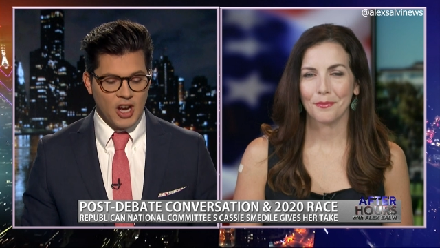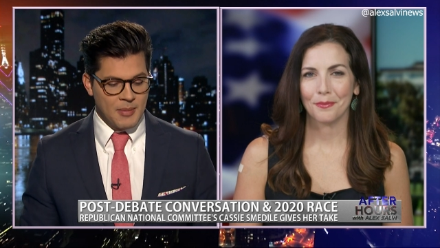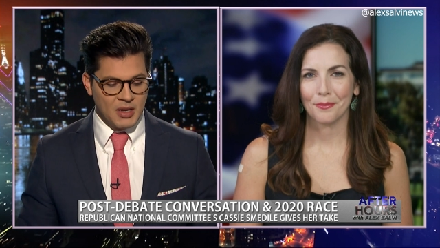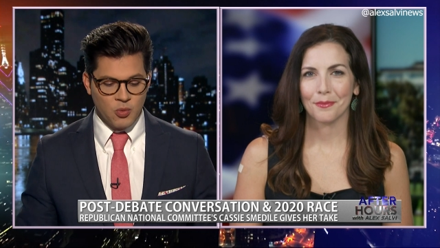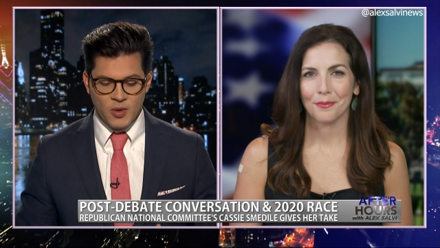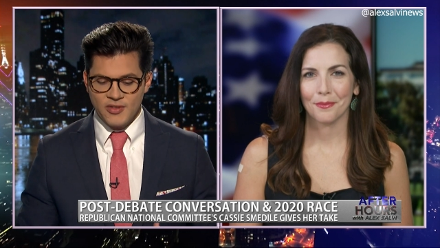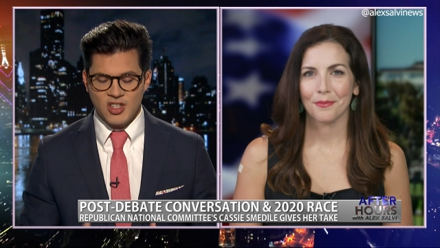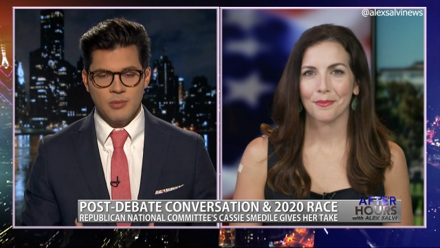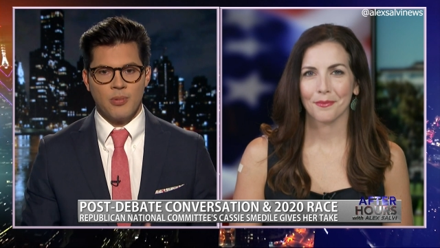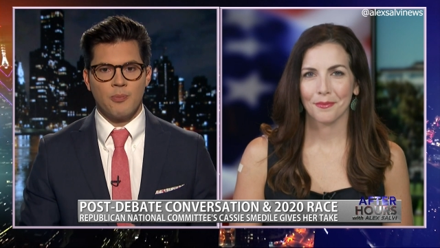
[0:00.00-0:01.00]
Speaker 1: I mean, we've
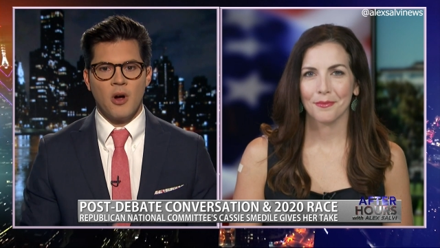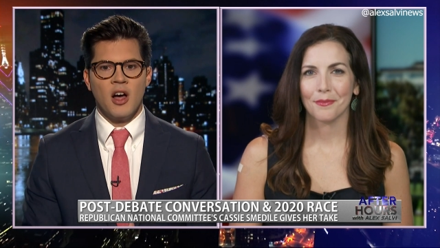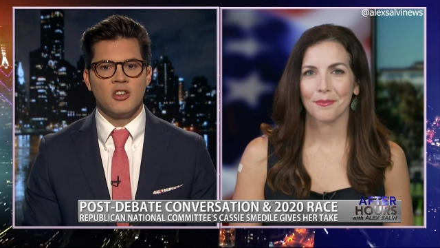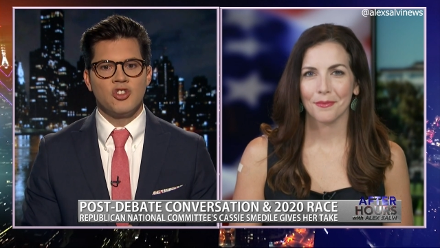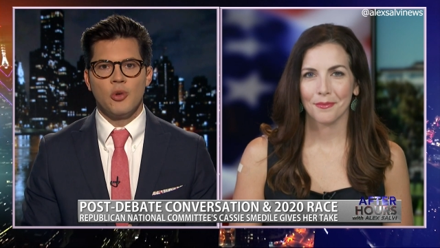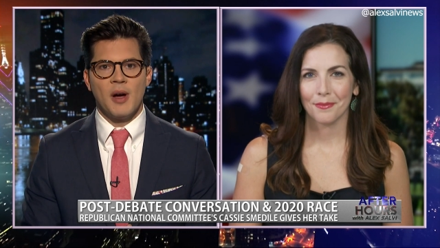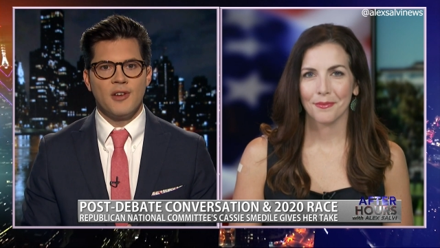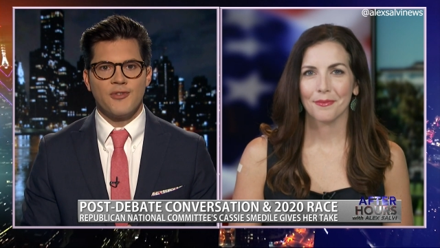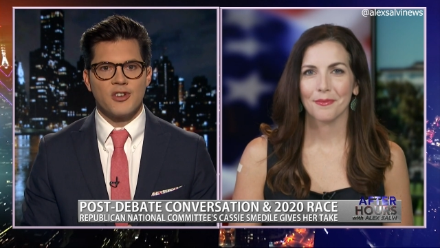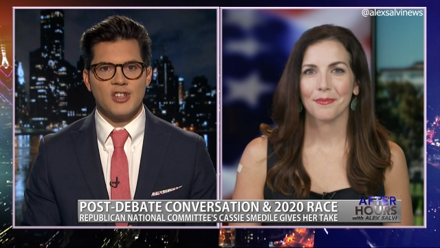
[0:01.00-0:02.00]
seen uh, Joe Biden,
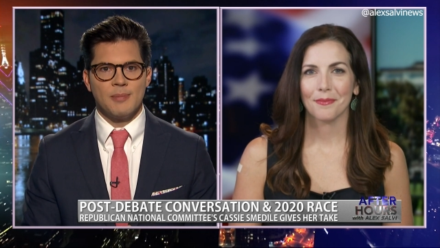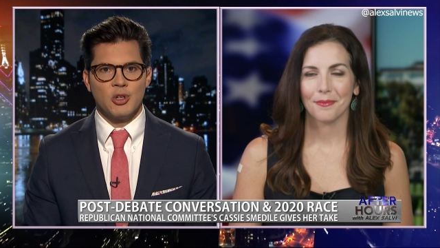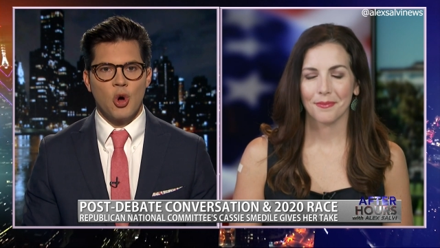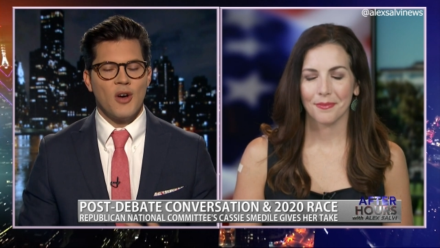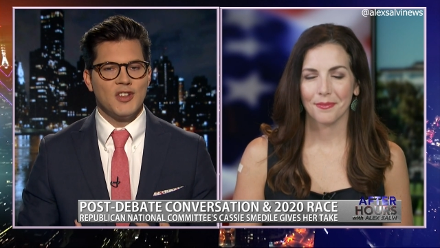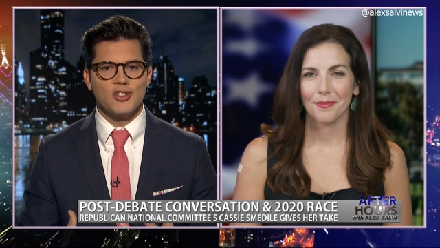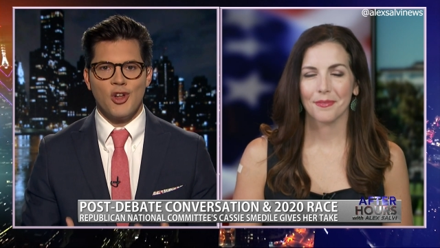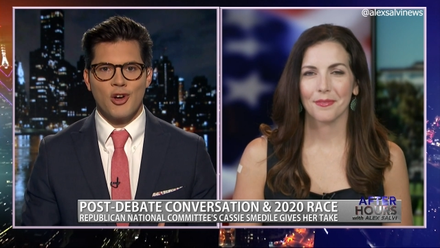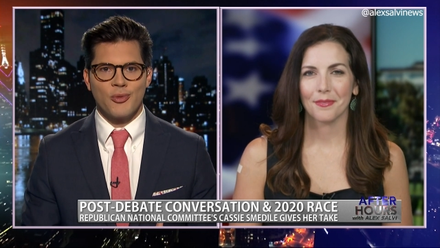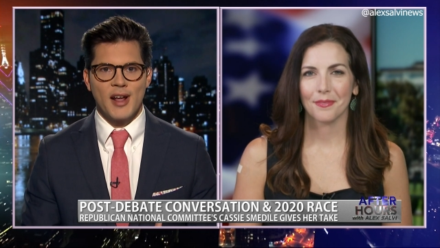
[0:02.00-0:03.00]
for example, go on these
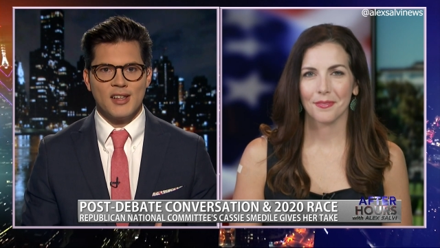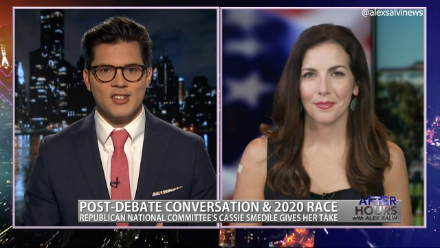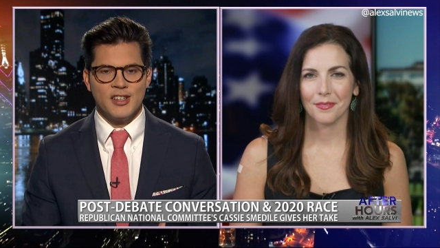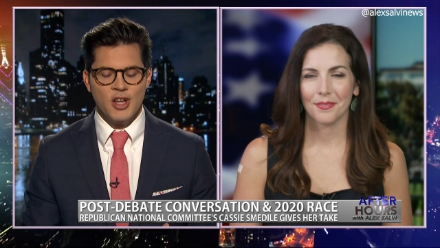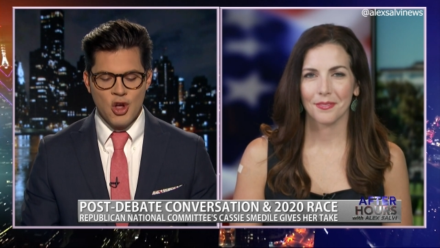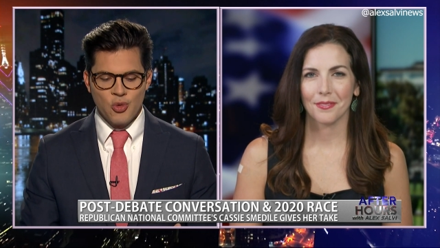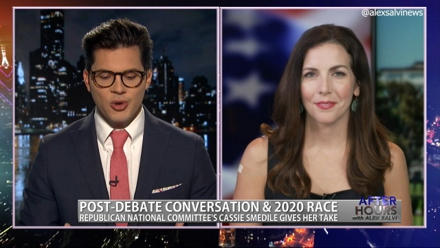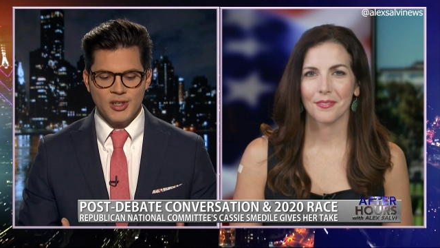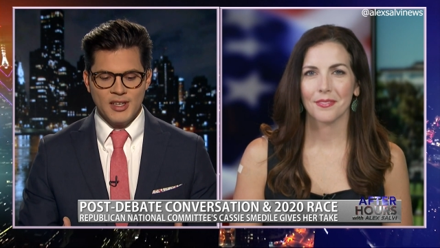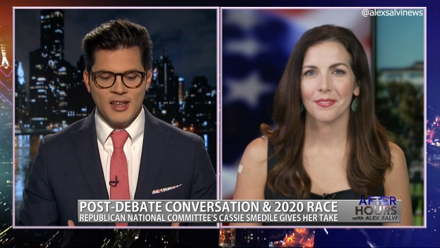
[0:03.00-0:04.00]
long rants and
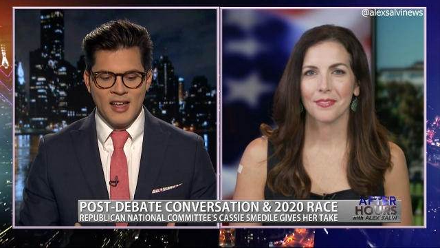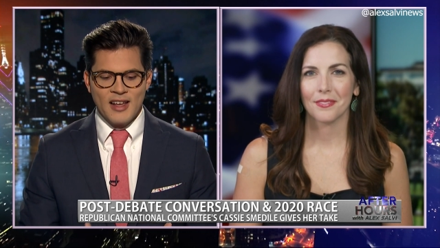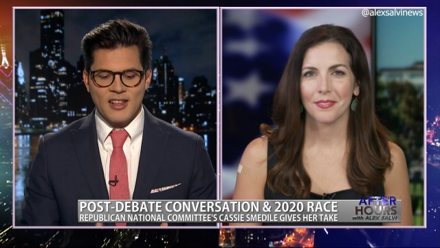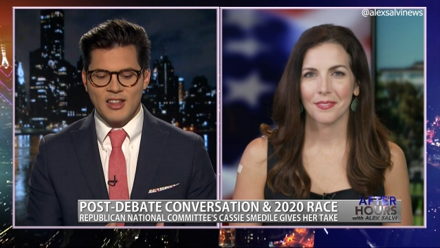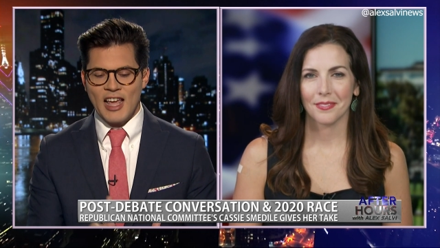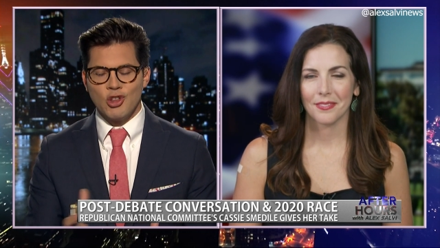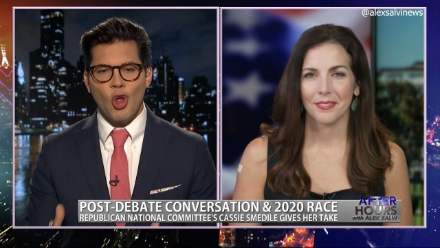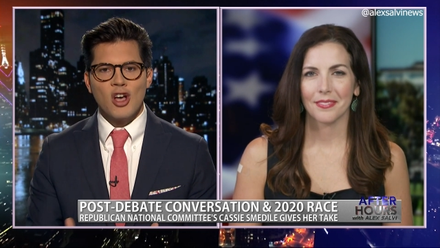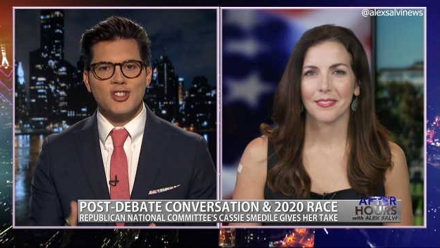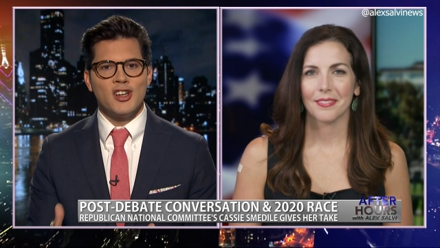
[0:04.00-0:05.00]
really get
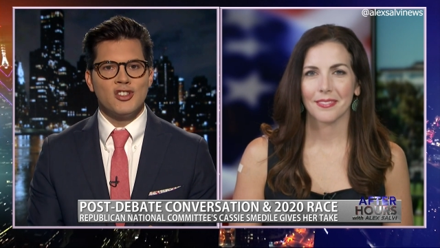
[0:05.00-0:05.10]
lost in